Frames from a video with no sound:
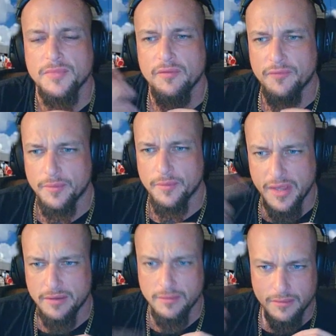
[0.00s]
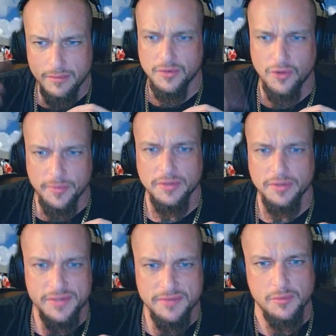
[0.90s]
From that
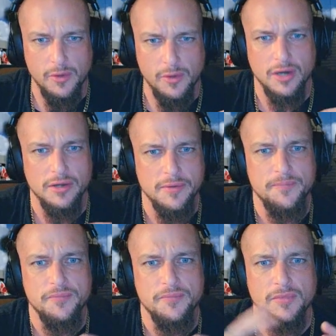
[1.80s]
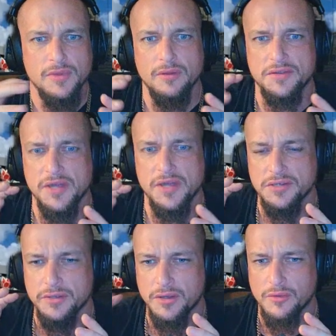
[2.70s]
turbulence of the water, it's
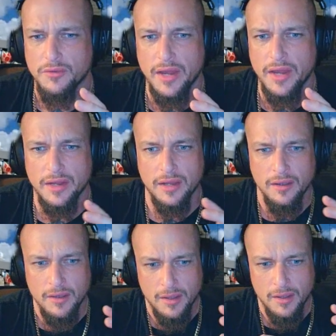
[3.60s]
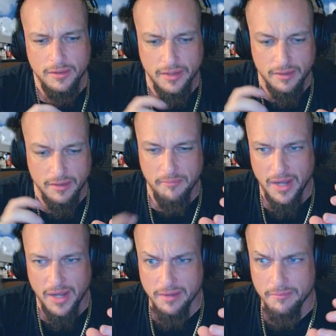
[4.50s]
actually creating like
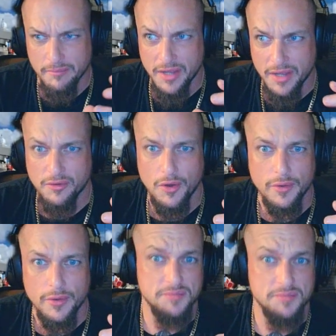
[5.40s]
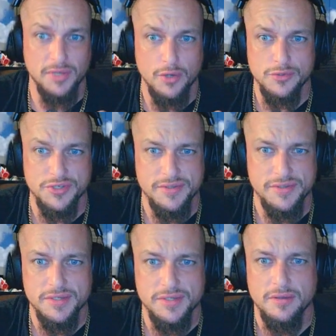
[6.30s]
micro
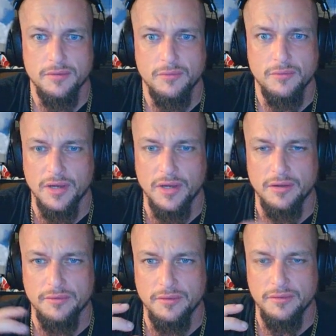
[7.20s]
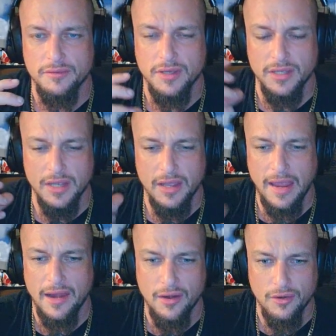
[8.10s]
explosions where the
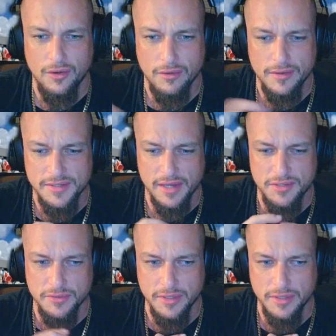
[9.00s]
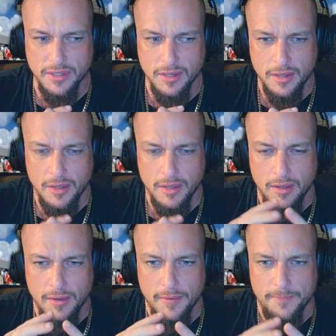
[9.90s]
air is actually
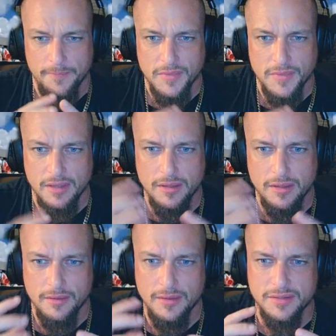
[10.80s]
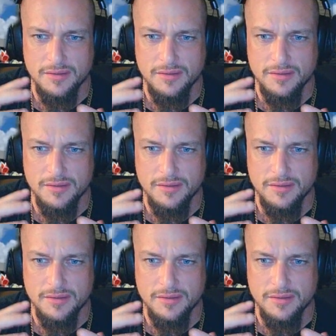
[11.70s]
it's